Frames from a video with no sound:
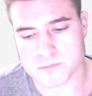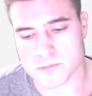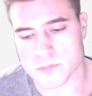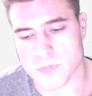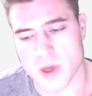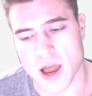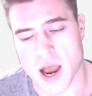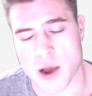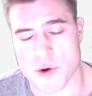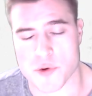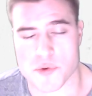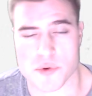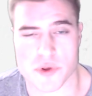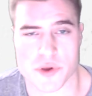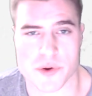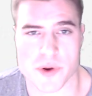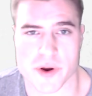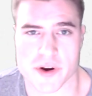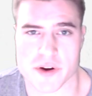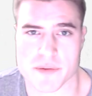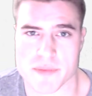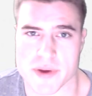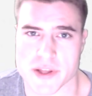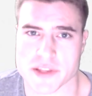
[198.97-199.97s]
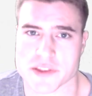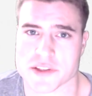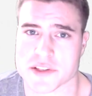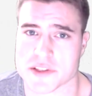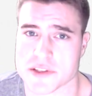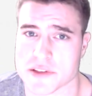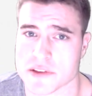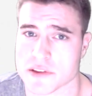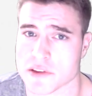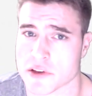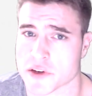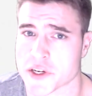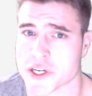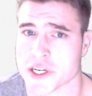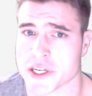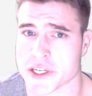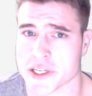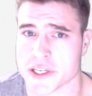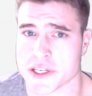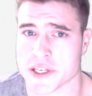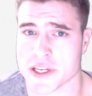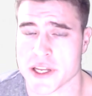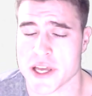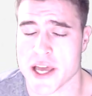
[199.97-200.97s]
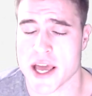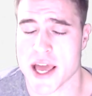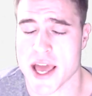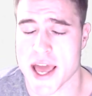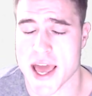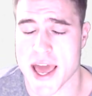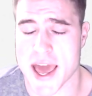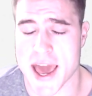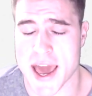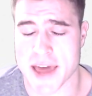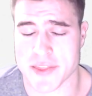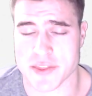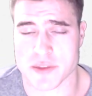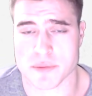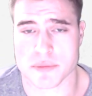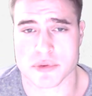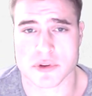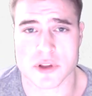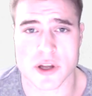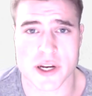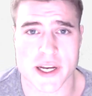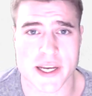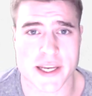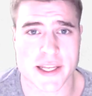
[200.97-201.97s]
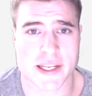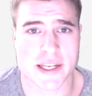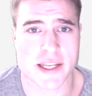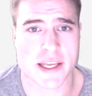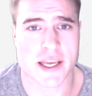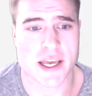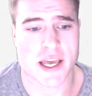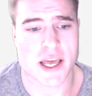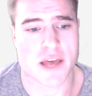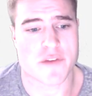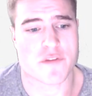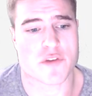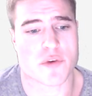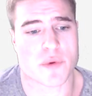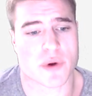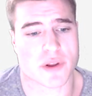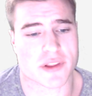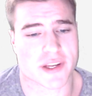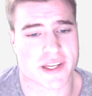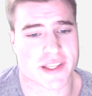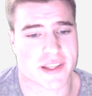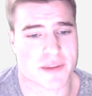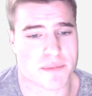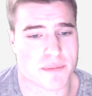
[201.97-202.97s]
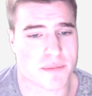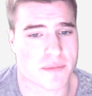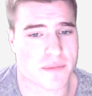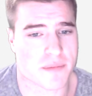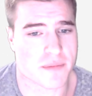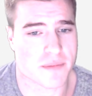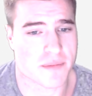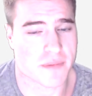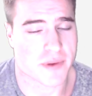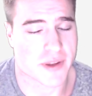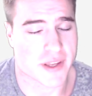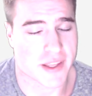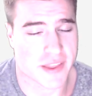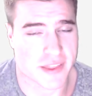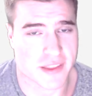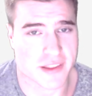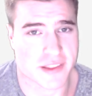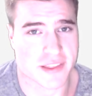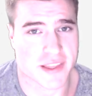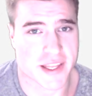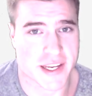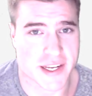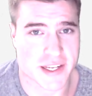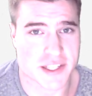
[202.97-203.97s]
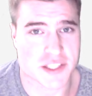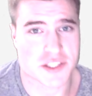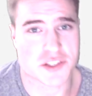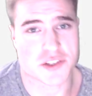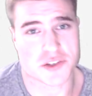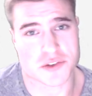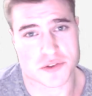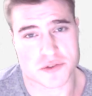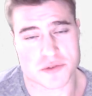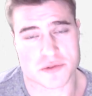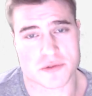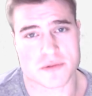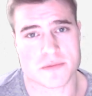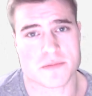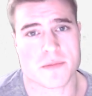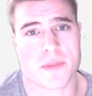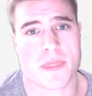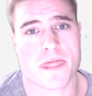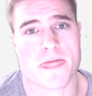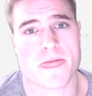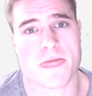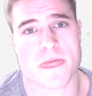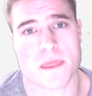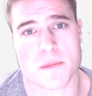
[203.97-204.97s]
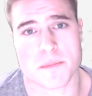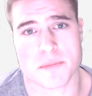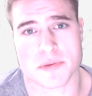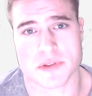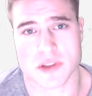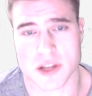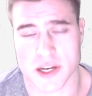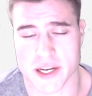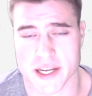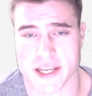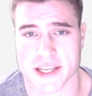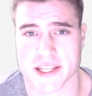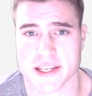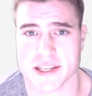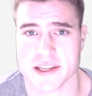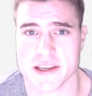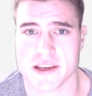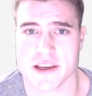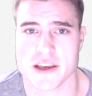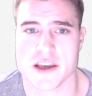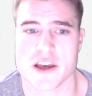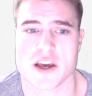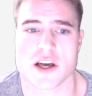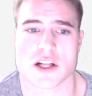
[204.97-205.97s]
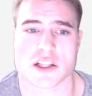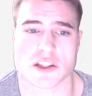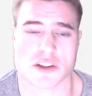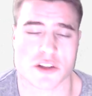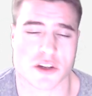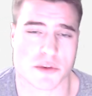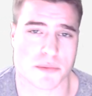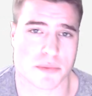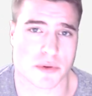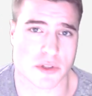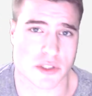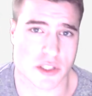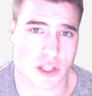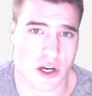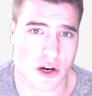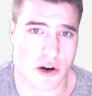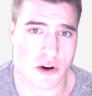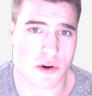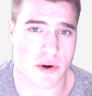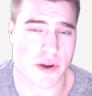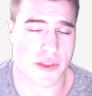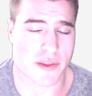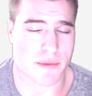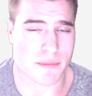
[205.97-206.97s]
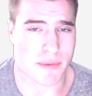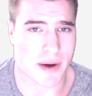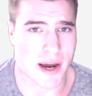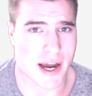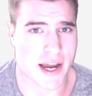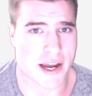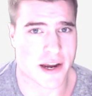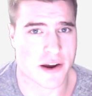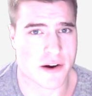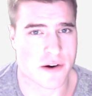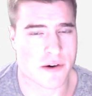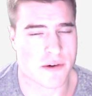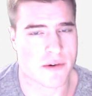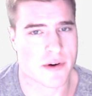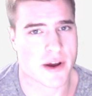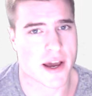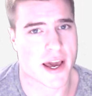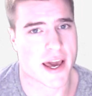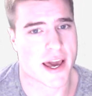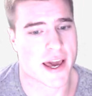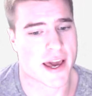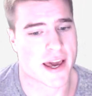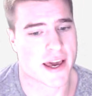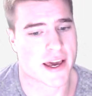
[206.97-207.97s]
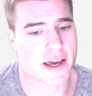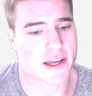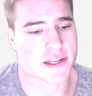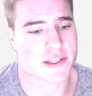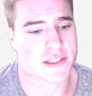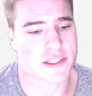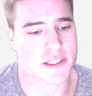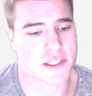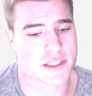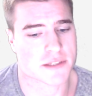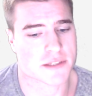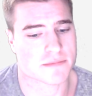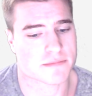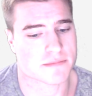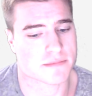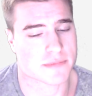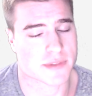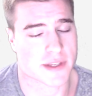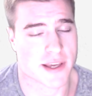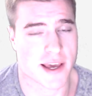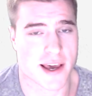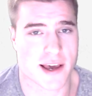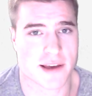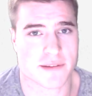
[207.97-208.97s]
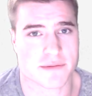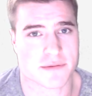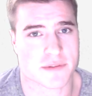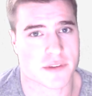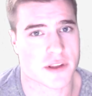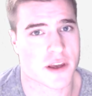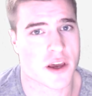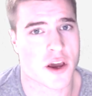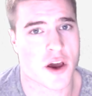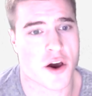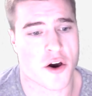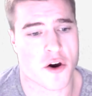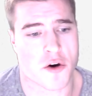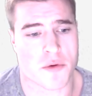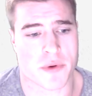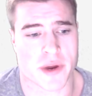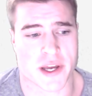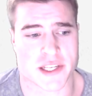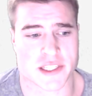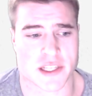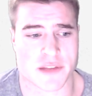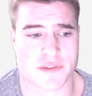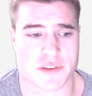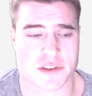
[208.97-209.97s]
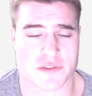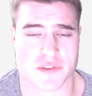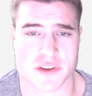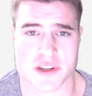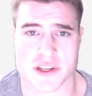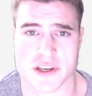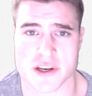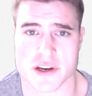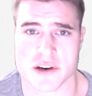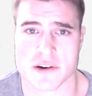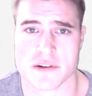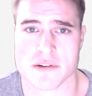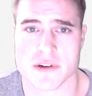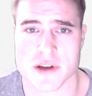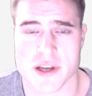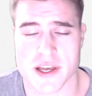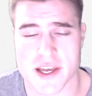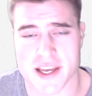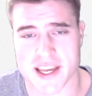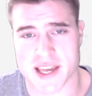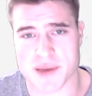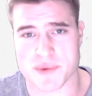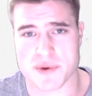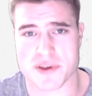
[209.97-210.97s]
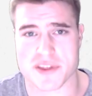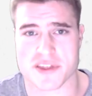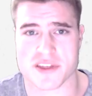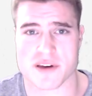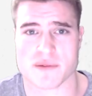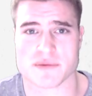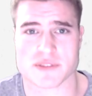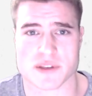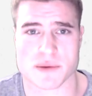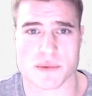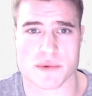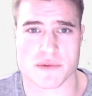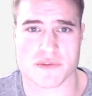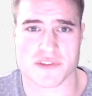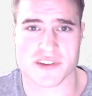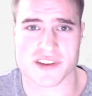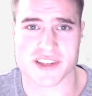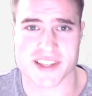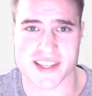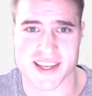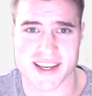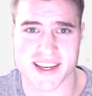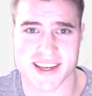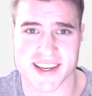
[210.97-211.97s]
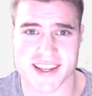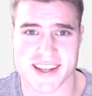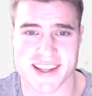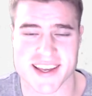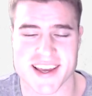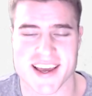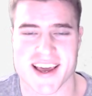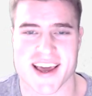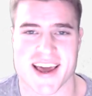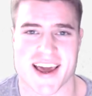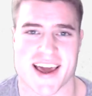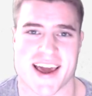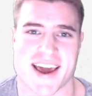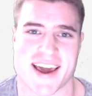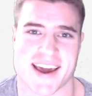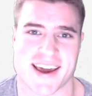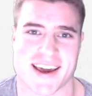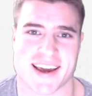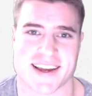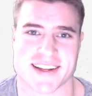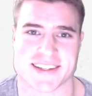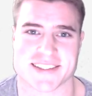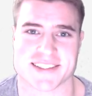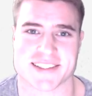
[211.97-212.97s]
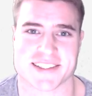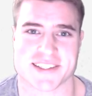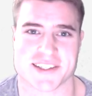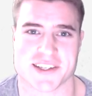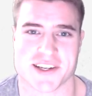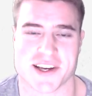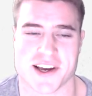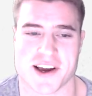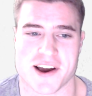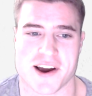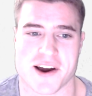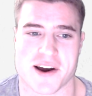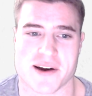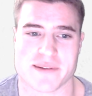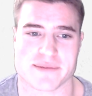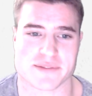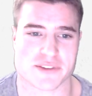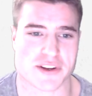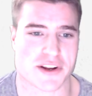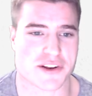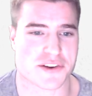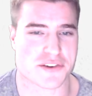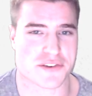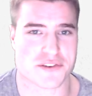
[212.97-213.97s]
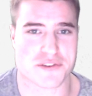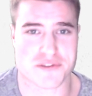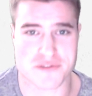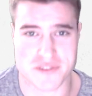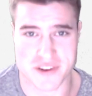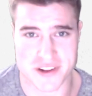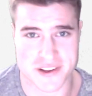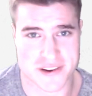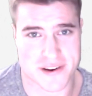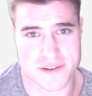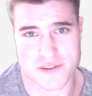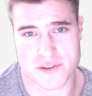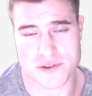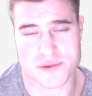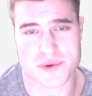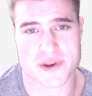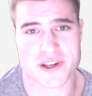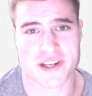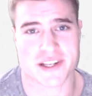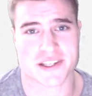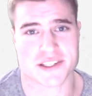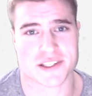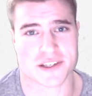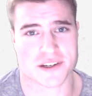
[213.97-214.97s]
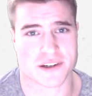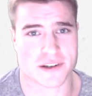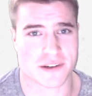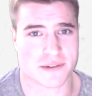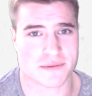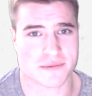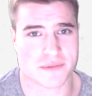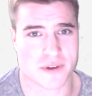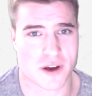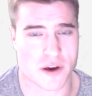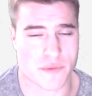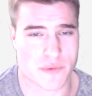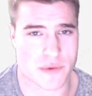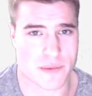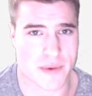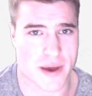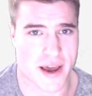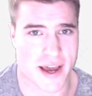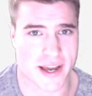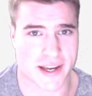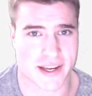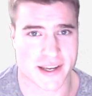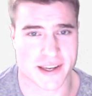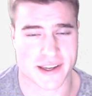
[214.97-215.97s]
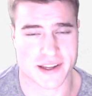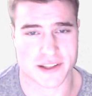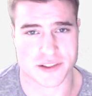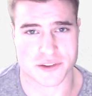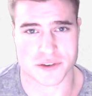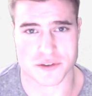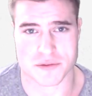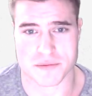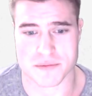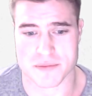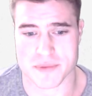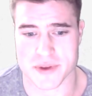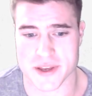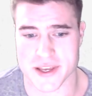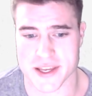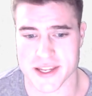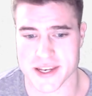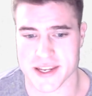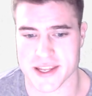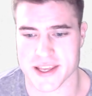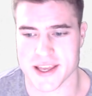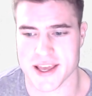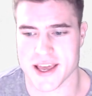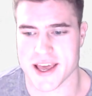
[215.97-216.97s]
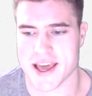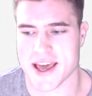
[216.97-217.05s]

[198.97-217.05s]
I would really recommend looking at the plugin. If you want to look at the, get the link to the plugin, look below in the bio. And yeah, hope you guys love this video. Give me a thumbs up if you did. And I'm trying to do a new video every week, so I'll be back in a little bit.